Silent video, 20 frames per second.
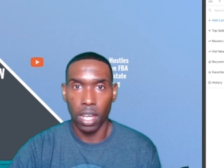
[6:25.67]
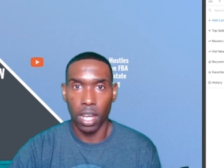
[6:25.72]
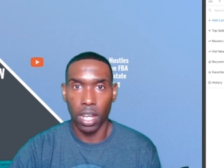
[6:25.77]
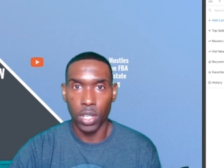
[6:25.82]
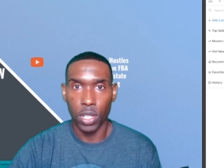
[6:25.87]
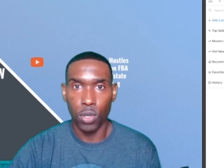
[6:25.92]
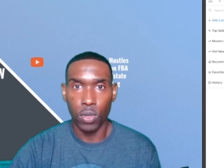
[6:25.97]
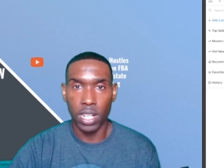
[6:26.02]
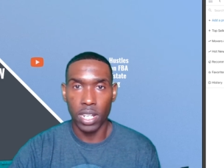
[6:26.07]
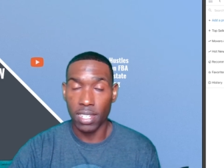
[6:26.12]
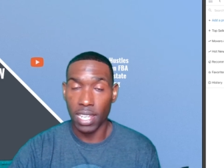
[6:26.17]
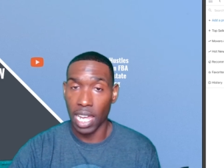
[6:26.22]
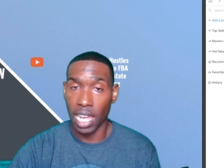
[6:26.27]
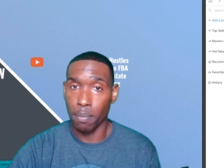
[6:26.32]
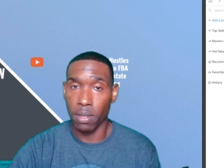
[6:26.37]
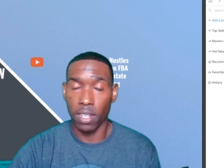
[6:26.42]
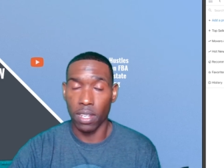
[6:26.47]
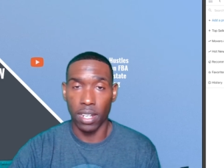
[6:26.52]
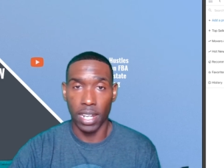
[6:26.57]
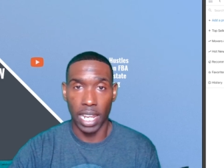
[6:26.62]
You can type
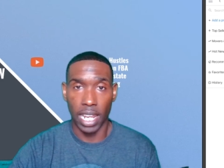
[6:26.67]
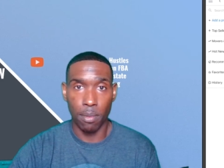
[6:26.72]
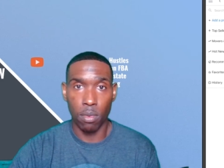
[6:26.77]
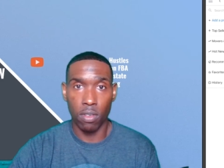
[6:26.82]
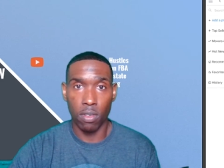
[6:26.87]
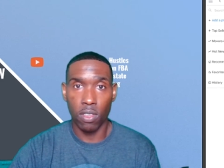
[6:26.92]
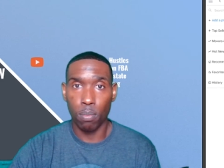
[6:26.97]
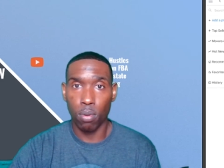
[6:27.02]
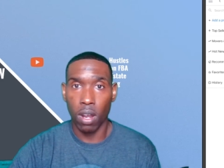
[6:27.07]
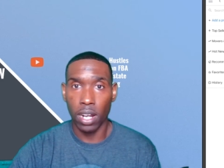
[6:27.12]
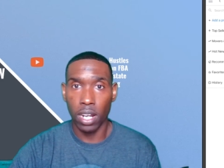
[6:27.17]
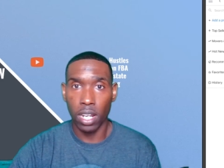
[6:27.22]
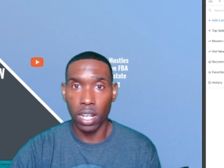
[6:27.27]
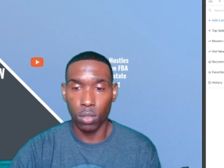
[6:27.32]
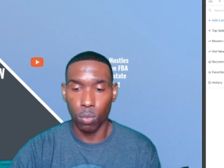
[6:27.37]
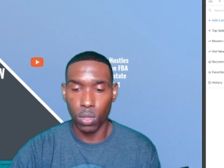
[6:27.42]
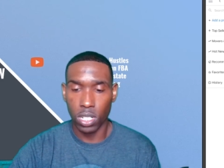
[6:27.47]
in the name of the product,